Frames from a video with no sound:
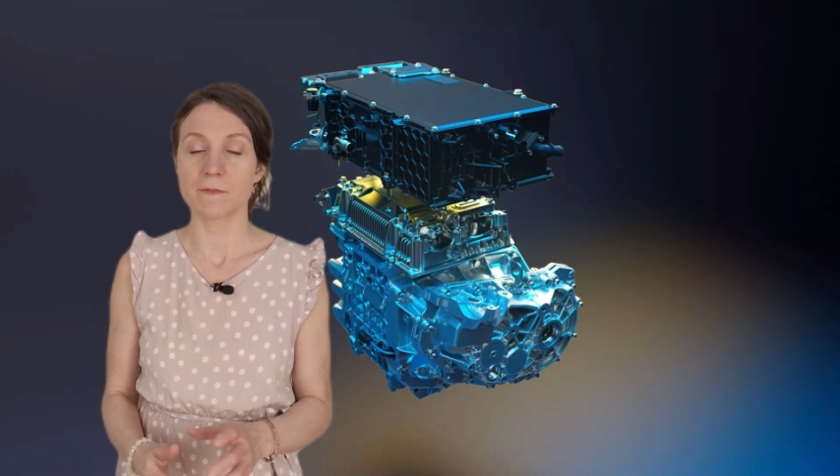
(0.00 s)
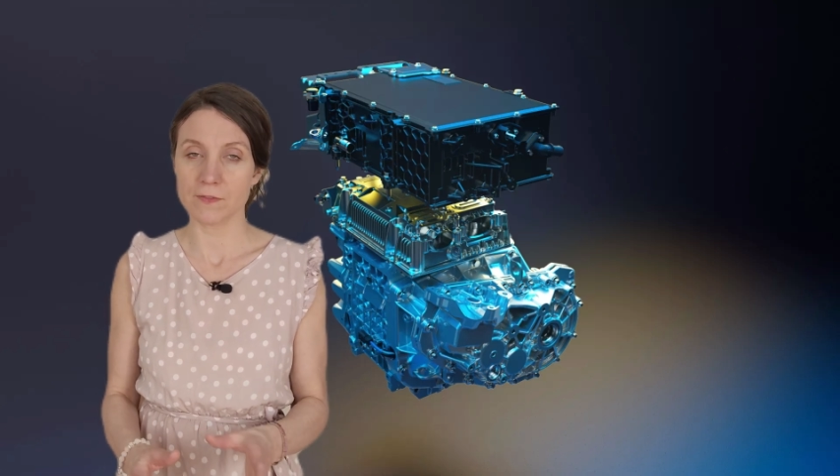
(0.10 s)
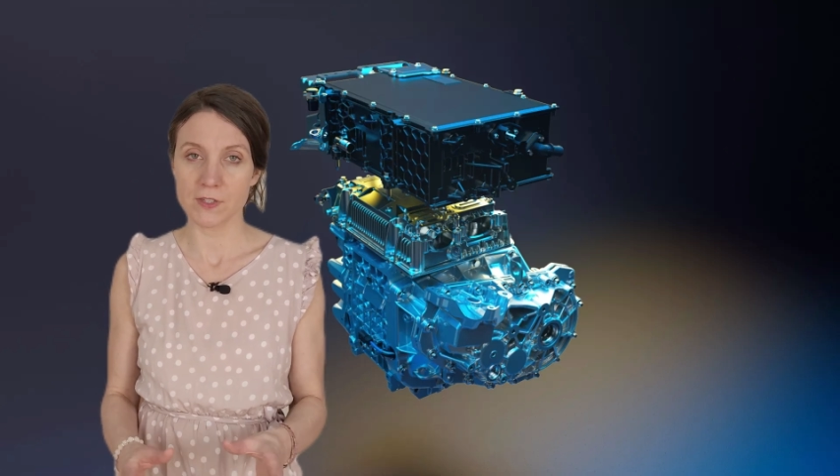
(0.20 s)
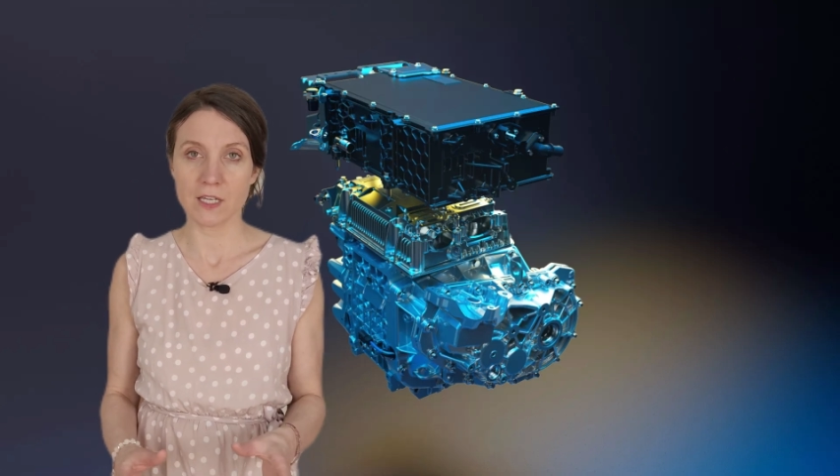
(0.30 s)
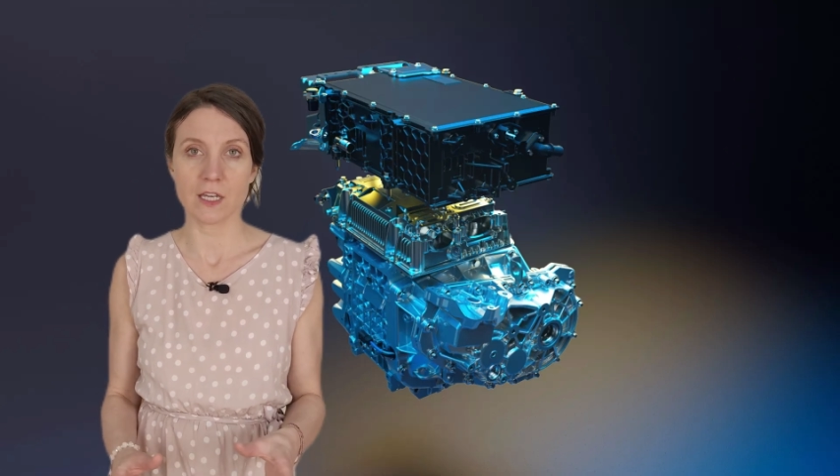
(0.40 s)

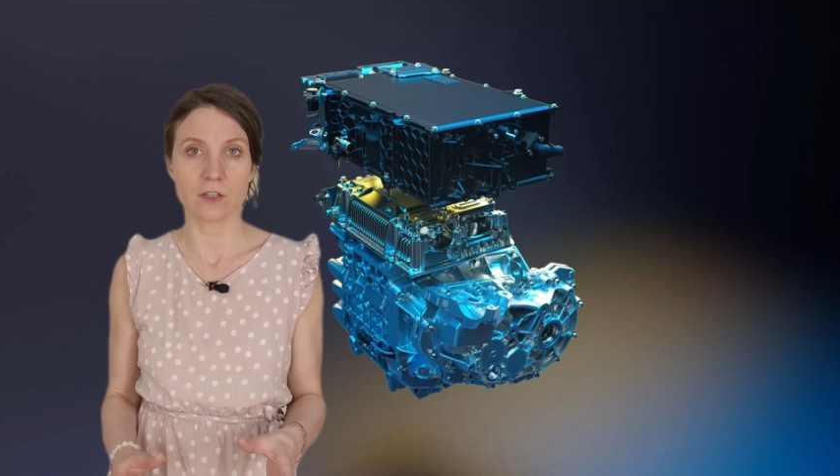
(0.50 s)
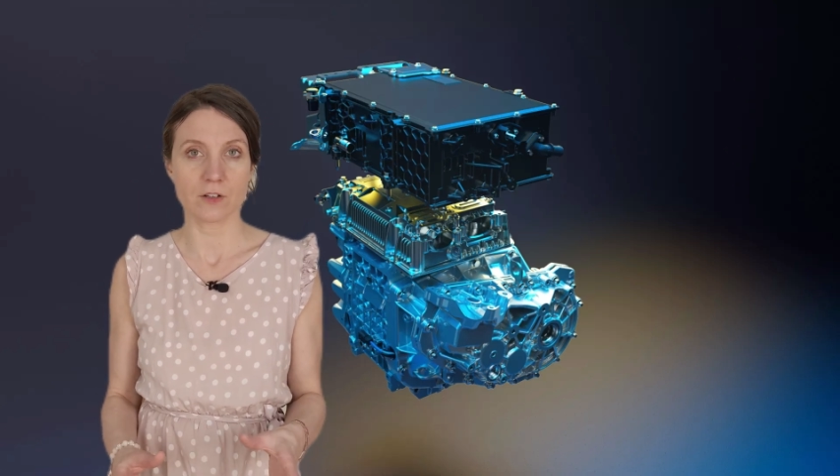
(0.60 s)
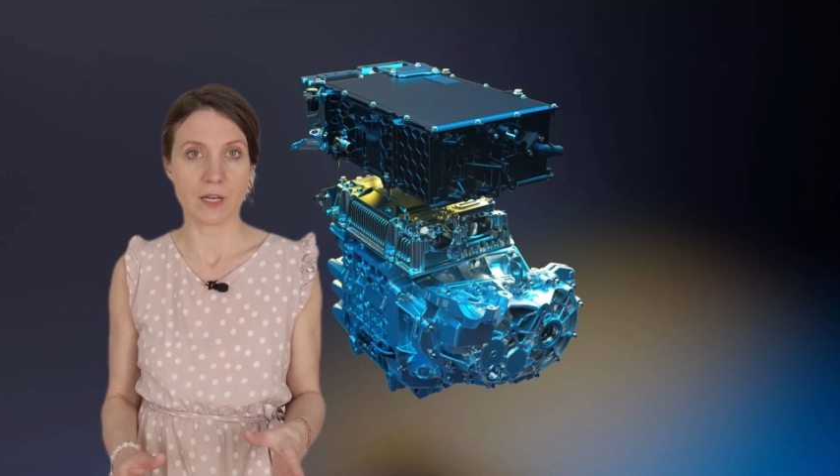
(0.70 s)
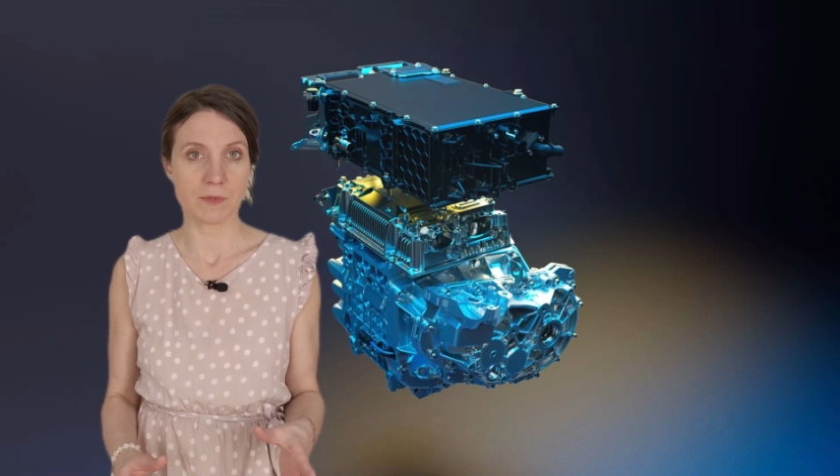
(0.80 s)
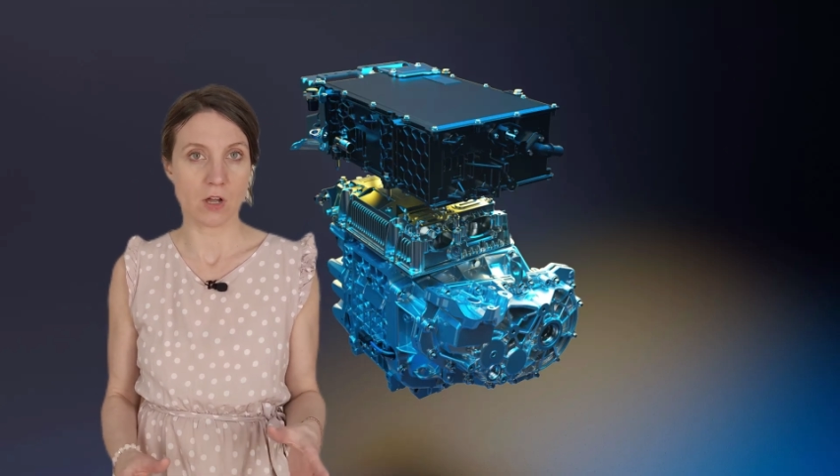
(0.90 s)
15
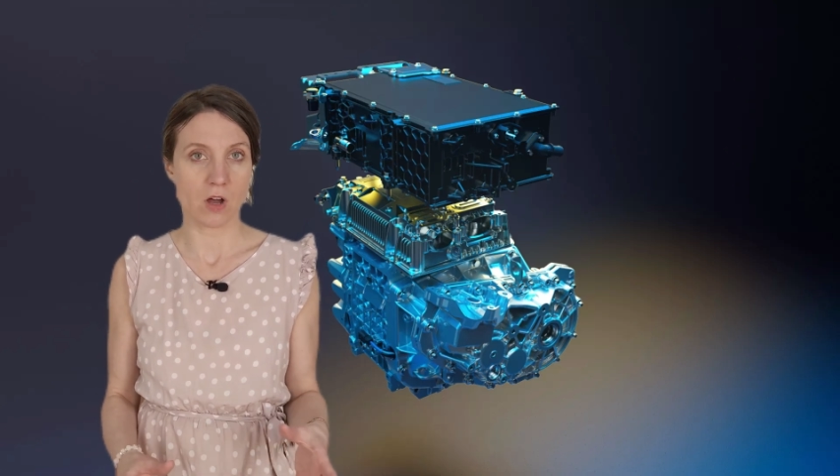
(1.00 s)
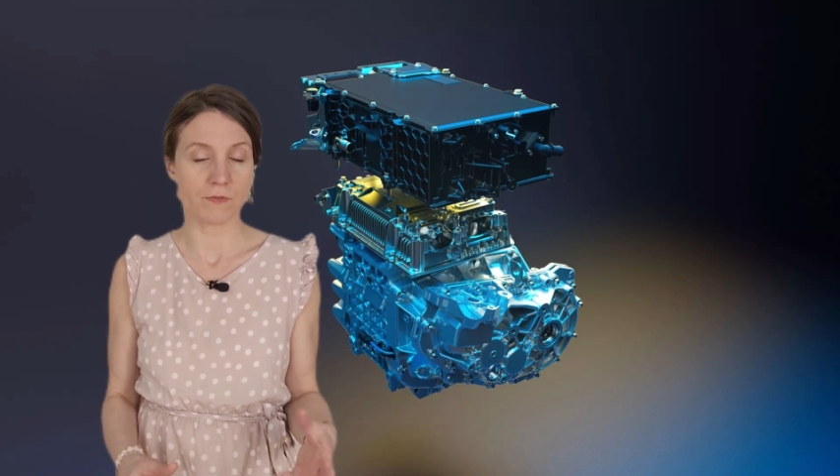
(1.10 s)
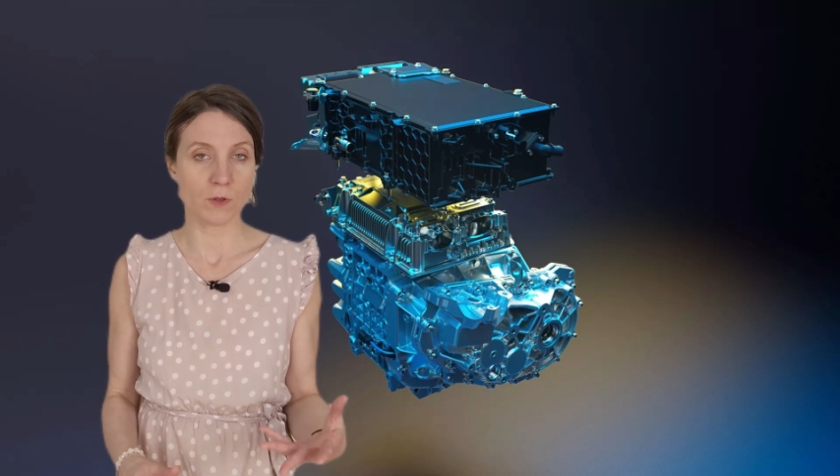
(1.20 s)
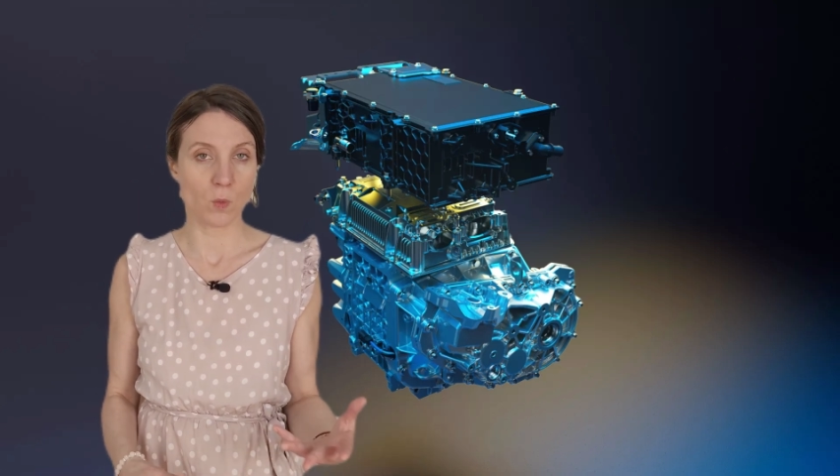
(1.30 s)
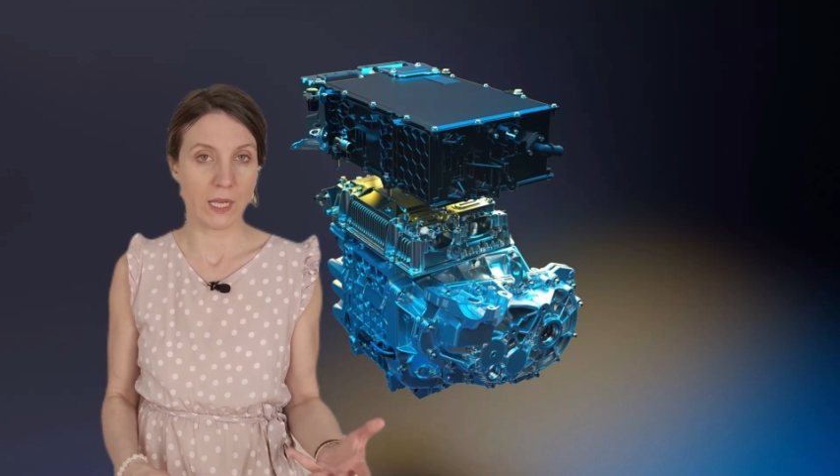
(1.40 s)
kilograms
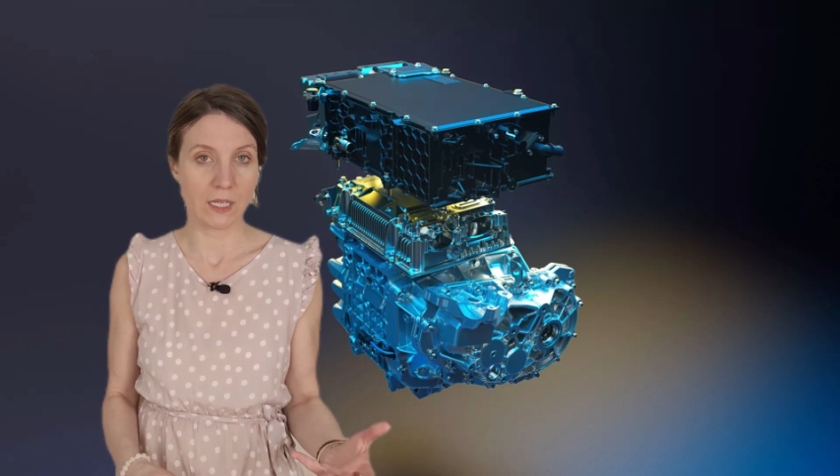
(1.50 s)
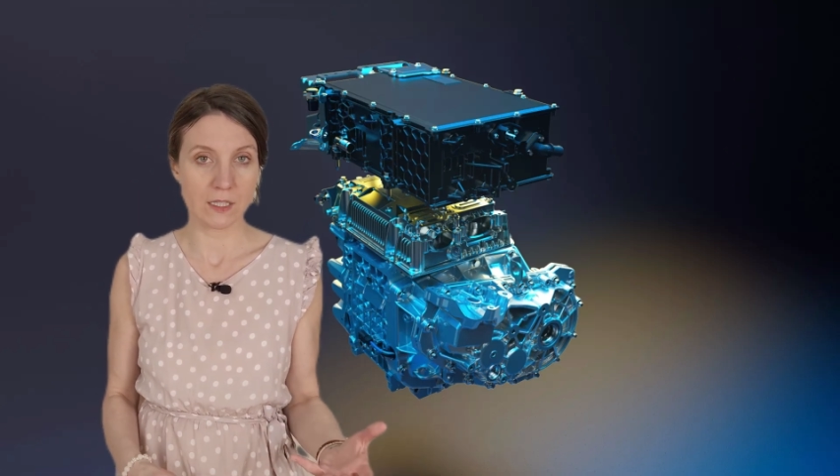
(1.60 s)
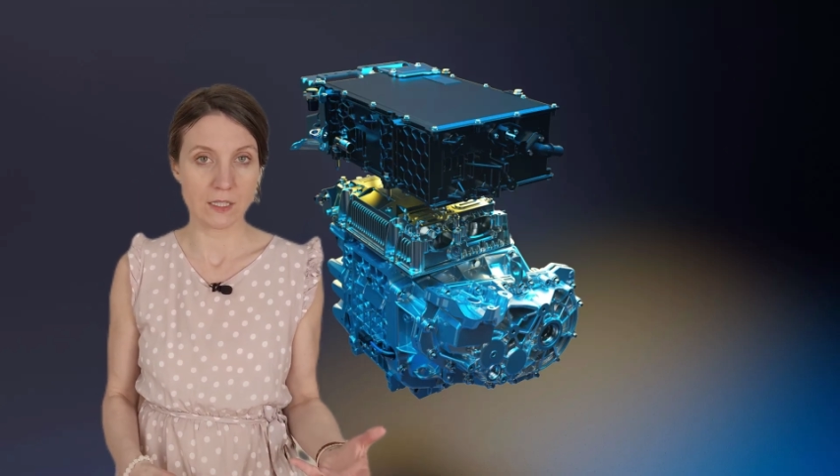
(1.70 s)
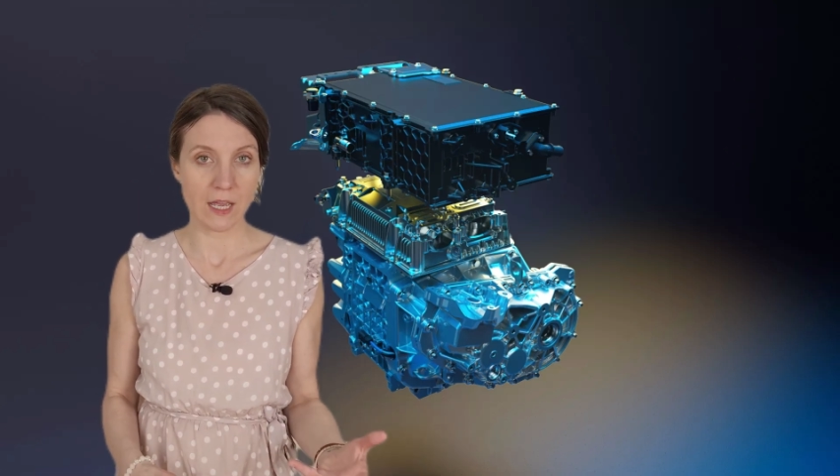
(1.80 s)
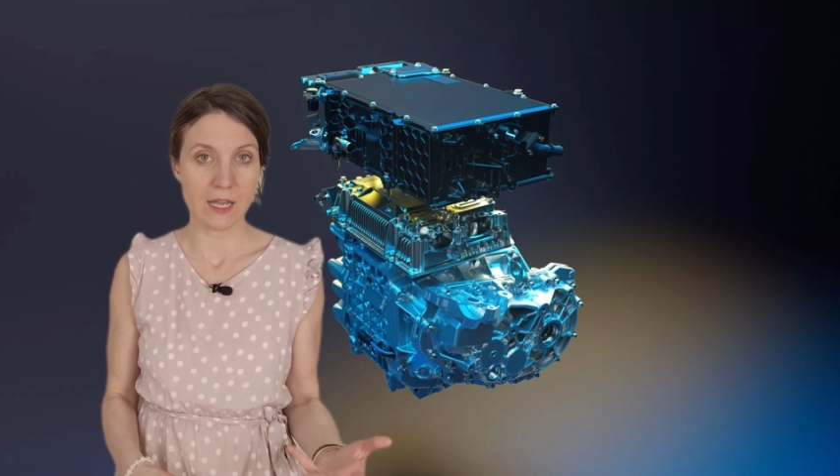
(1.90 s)
off the weight